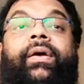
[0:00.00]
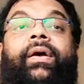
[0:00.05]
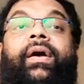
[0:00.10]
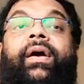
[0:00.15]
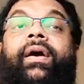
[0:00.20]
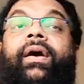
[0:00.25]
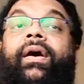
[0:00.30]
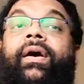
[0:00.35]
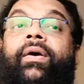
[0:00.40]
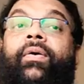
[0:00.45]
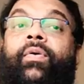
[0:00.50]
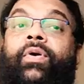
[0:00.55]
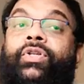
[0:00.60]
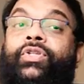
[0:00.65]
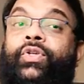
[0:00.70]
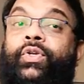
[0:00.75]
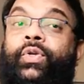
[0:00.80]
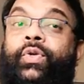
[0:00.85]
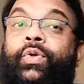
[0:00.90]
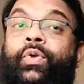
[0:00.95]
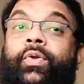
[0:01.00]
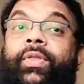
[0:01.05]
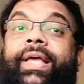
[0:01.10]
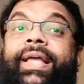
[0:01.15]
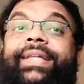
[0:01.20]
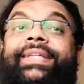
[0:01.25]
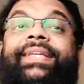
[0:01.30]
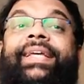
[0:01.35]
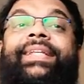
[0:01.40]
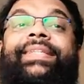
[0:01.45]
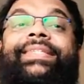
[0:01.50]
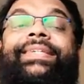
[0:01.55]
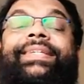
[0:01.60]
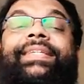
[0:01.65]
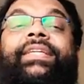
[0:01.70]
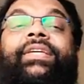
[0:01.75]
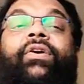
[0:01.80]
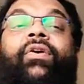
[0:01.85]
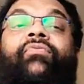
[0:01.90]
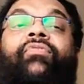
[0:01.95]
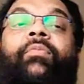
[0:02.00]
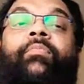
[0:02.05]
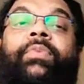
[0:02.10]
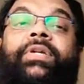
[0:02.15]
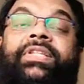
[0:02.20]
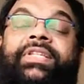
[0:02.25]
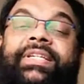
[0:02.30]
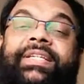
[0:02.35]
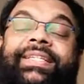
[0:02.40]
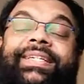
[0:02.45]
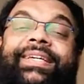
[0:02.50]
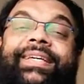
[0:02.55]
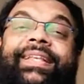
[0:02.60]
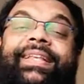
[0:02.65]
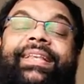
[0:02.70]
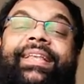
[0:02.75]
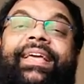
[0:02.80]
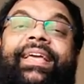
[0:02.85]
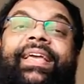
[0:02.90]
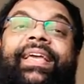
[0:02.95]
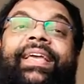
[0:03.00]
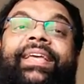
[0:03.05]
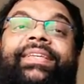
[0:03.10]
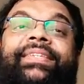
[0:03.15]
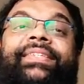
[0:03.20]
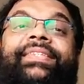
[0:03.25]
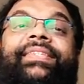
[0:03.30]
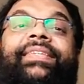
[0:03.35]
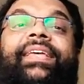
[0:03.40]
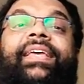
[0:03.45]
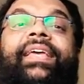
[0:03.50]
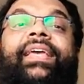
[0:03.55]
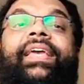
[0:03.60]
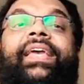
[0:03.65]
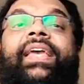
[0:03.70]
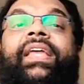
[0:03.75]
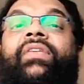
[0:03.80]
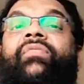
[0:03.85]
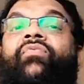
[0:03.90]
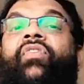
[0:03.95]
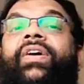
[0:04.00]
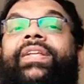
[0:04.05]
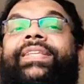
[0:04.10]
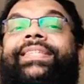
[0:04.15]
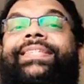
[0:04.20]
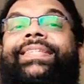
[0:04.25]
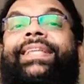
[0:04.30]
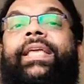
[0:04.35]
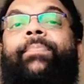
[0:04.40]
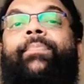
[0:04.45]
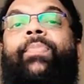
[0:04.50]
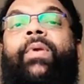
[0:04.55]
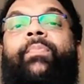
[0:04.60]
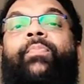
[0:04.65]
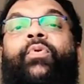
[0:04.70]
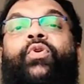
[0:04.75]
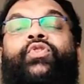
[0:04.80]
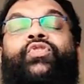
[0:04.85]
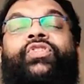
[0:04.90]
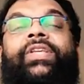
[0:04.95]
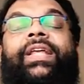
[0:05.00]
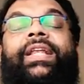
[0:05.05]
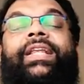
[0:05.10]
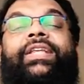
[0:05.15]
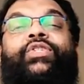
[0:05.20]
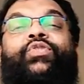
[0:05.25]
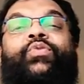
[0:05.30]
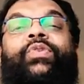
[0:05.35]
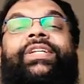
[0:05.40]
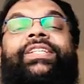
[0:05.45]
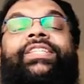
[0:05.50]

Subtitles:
Also, you know that density of a material is inversely proportional to